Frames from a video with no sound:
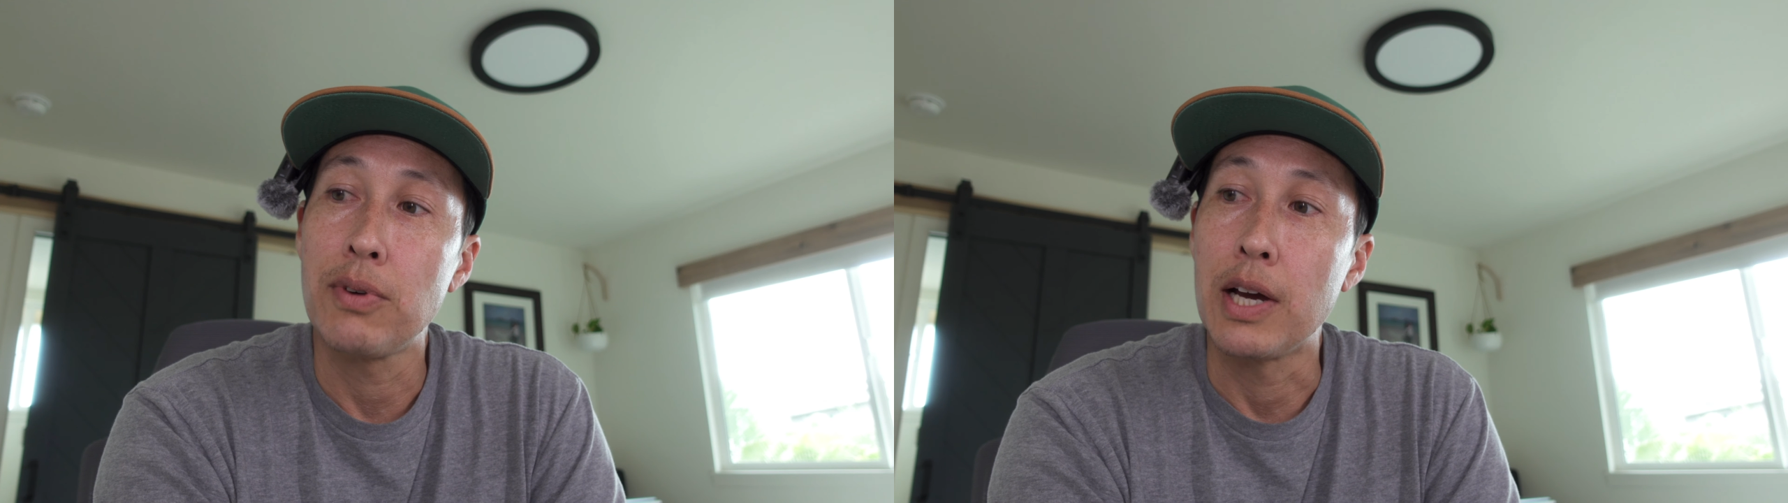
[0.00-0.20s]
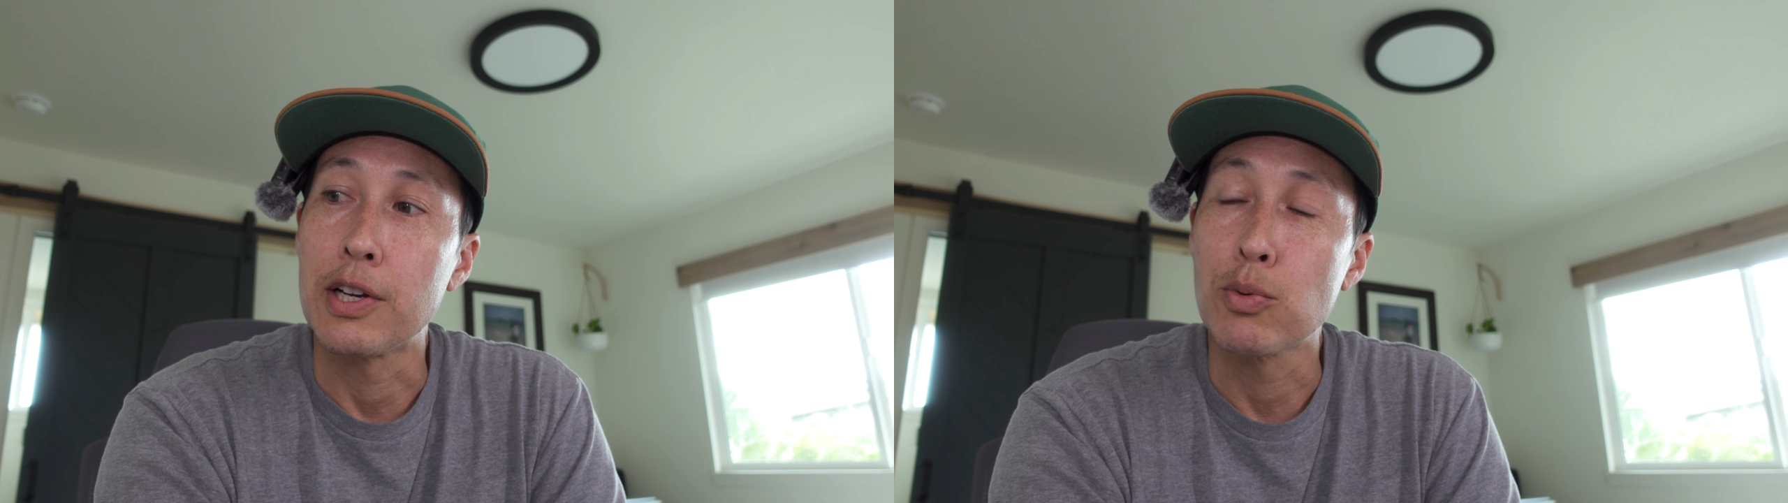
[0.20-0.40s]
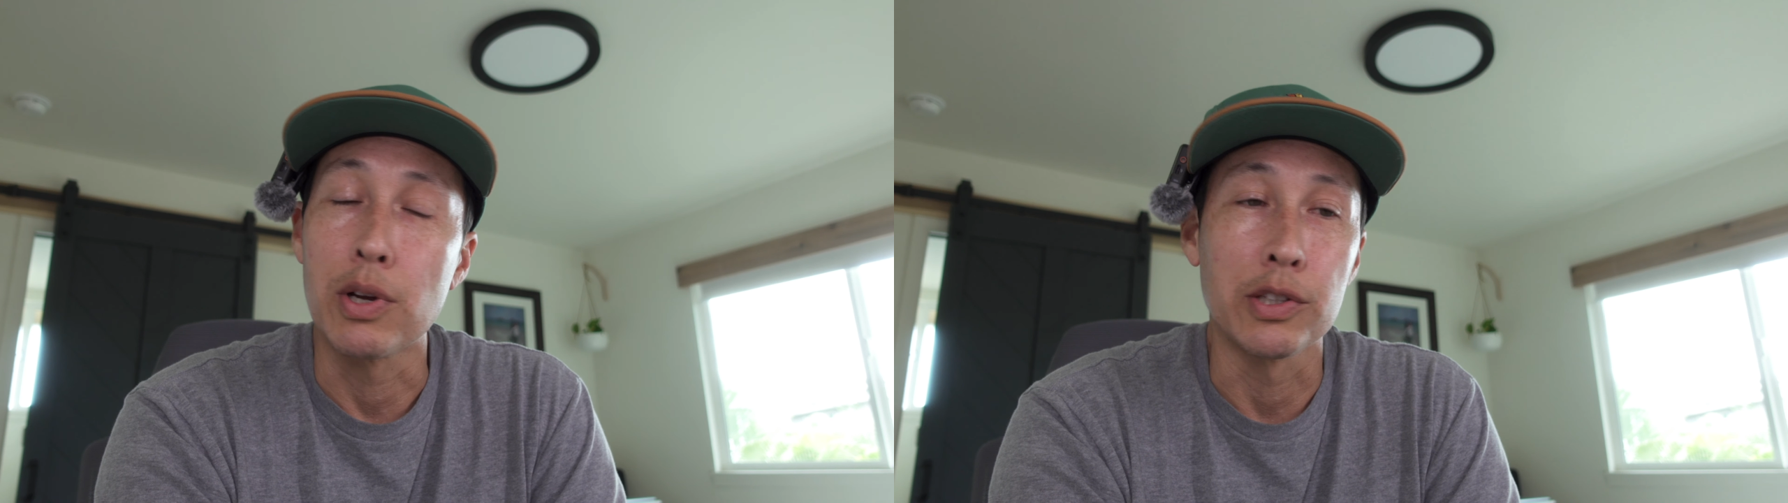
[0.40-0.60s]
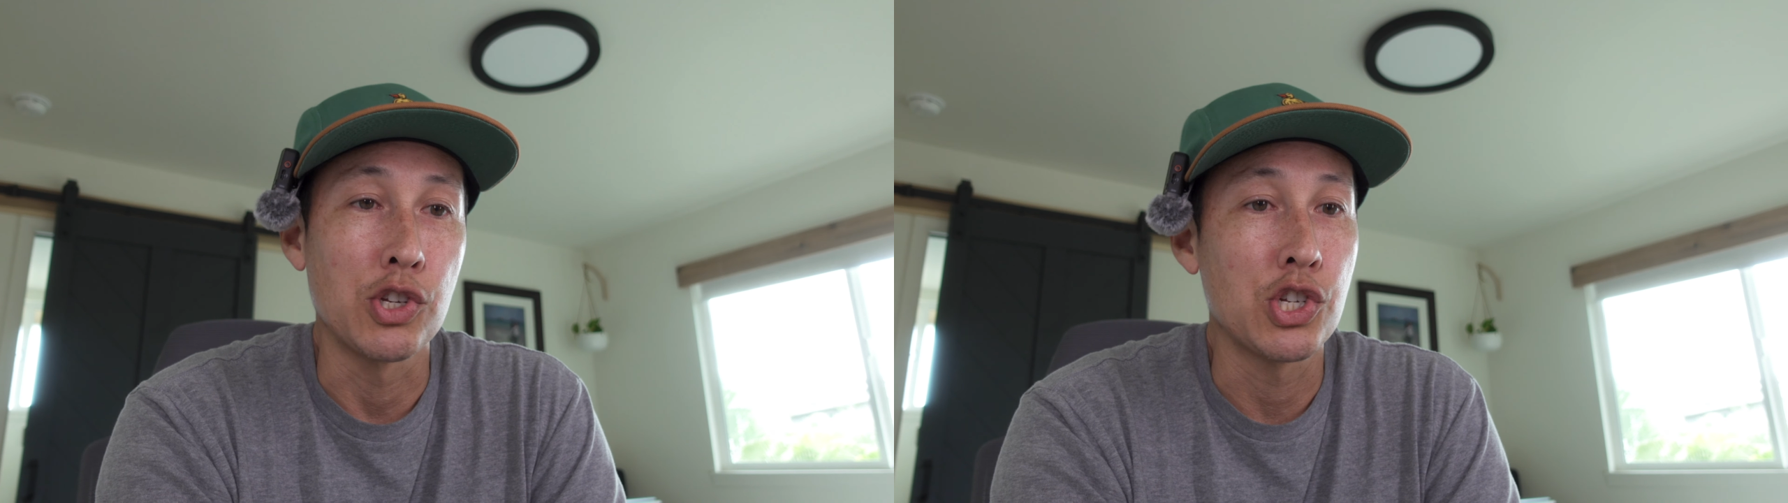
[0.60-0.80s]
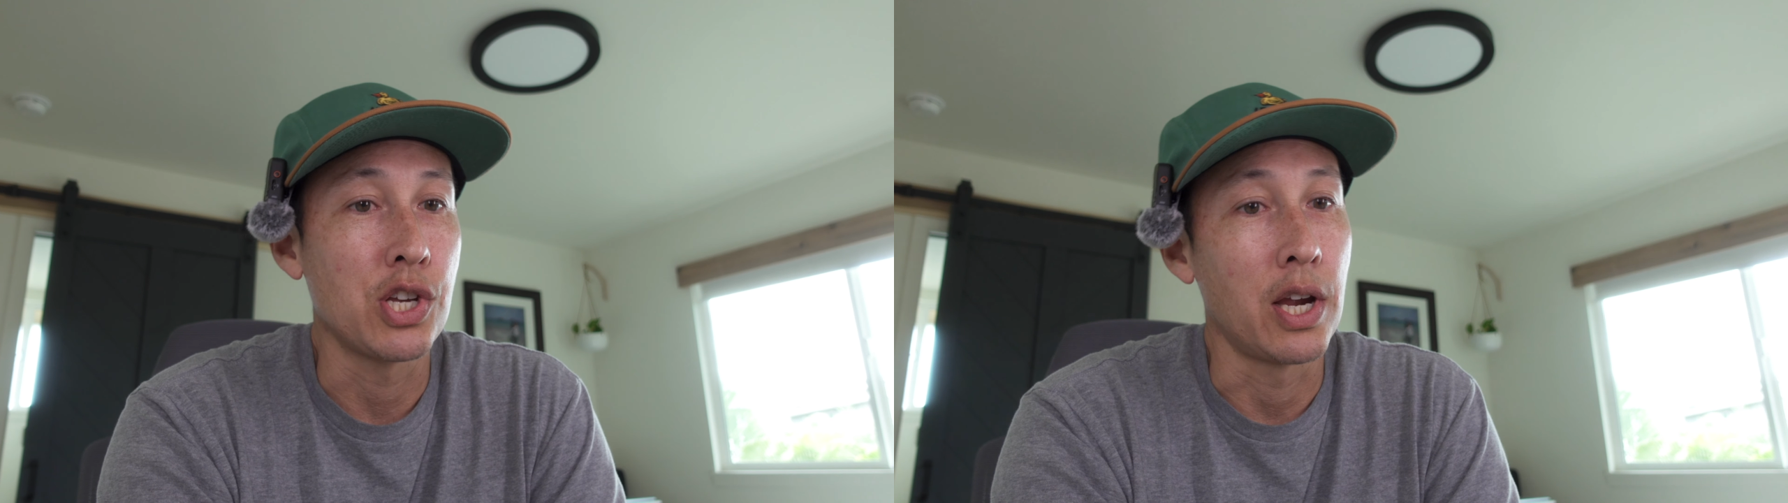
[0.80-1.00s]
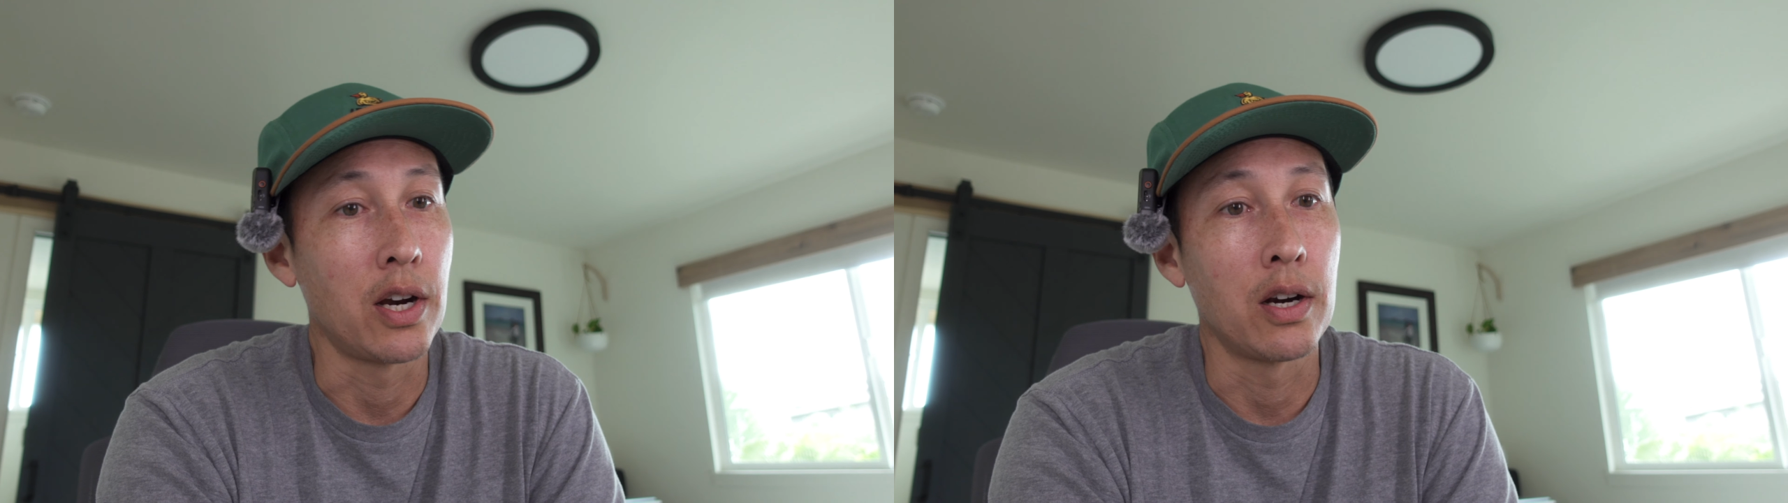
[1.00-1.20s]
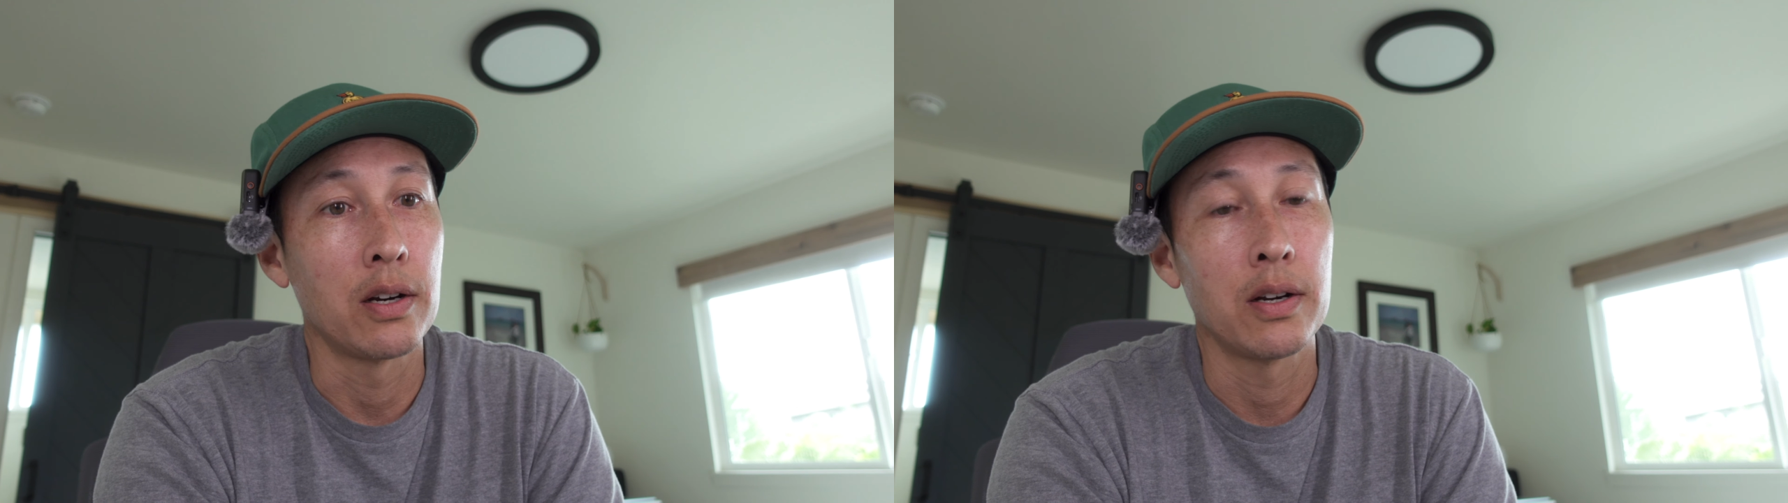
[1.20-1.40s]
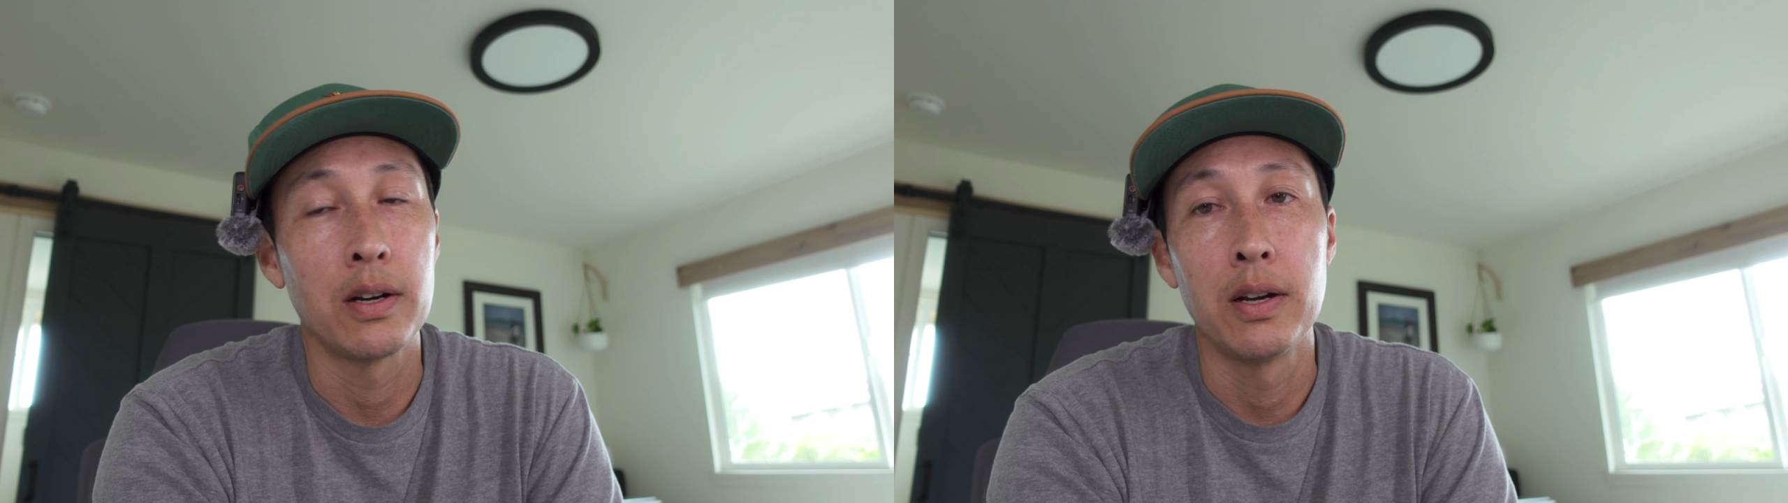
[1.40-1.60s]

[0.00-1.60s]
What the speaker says: I just wanted to share